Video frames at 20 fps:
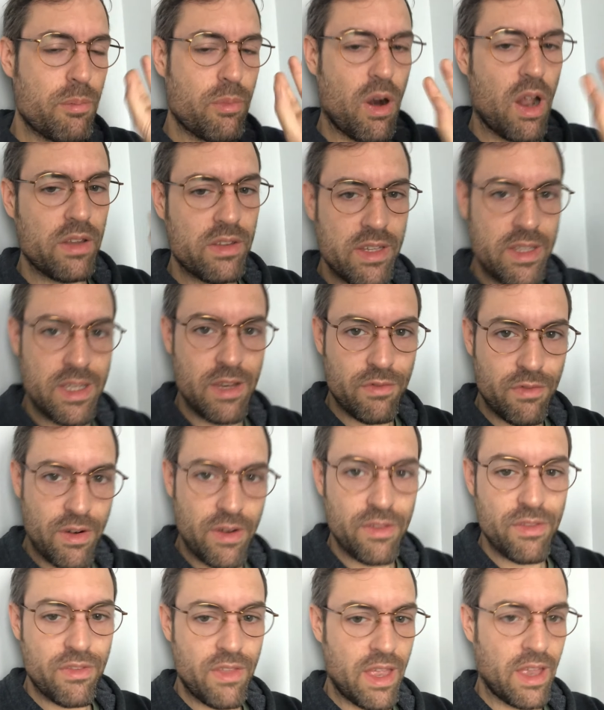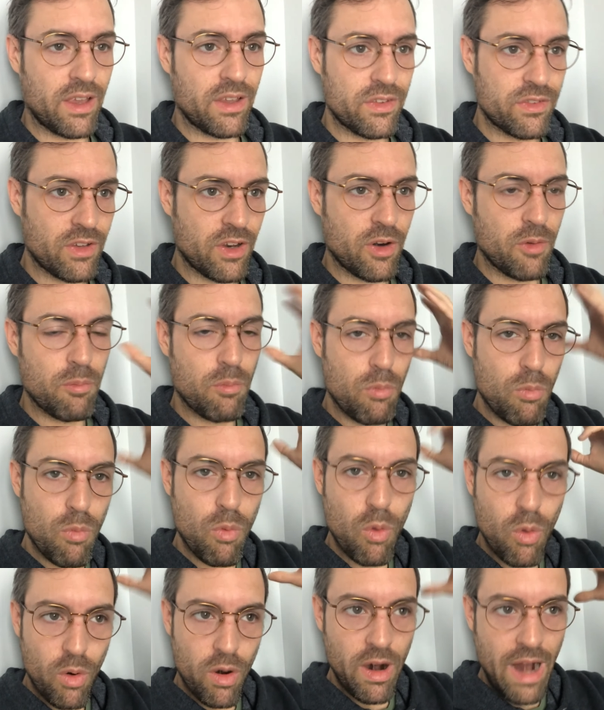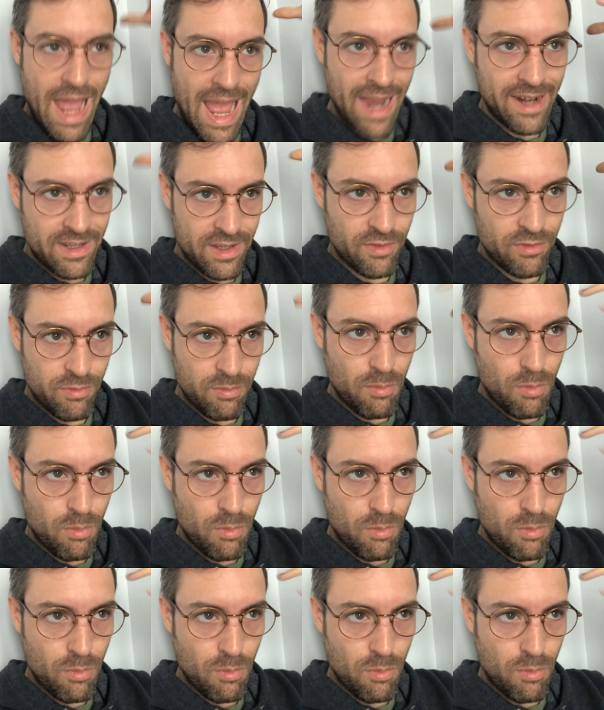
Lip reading: broadly different things and are more active